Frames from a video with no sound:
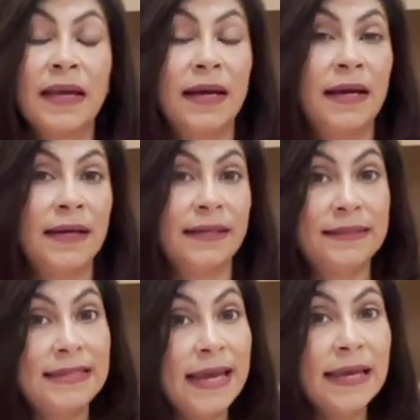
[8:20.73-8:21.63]
uh,
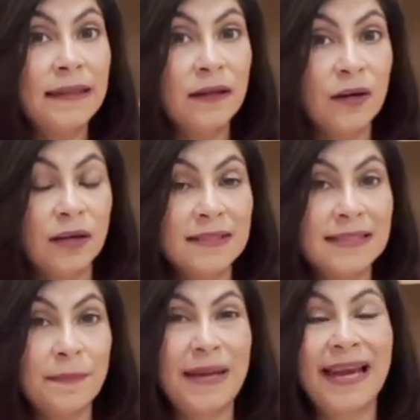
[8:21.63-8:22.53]
take in the
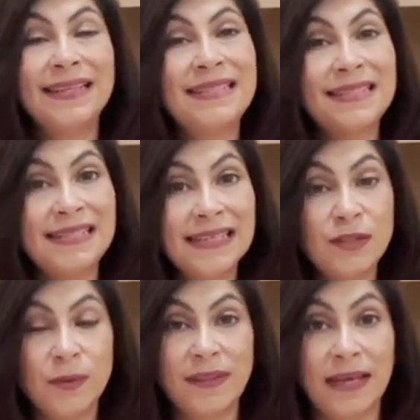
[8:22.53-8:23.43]
concept and it
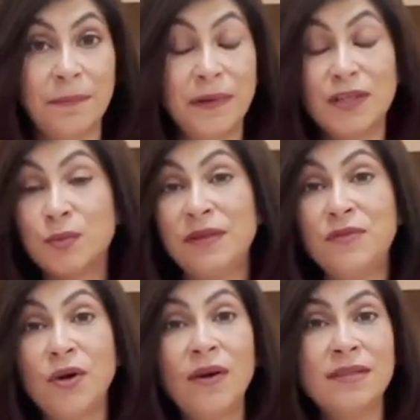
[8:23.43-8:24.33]
sticks with them because we've
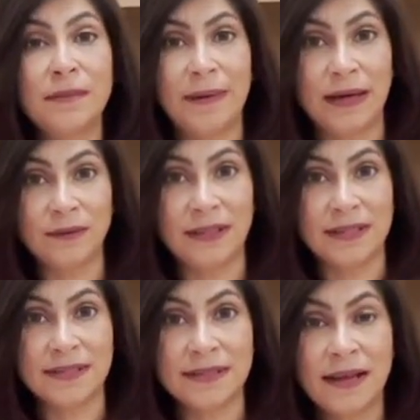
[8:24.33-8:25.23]
talked about
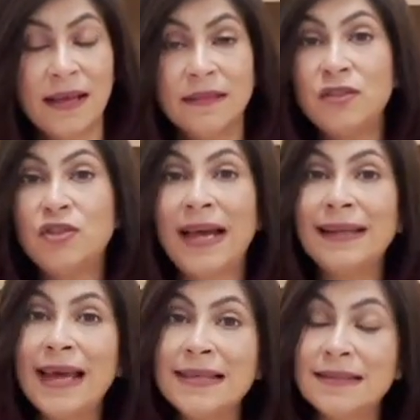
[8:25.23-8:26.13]
this. The
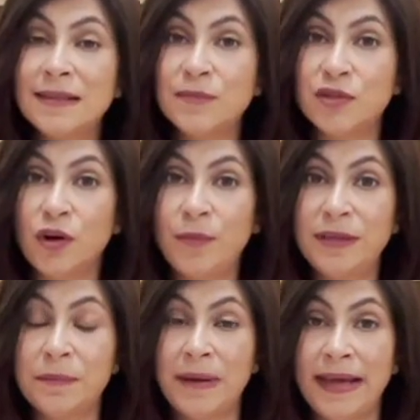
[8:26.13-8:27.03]
child has an
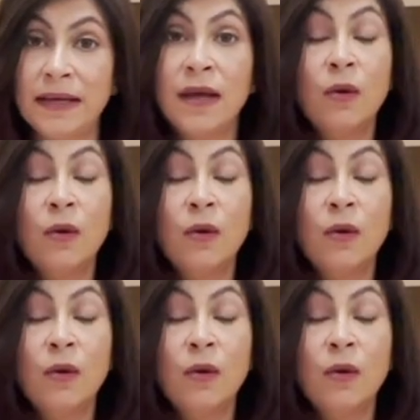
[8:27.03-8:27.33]
absorbent mind.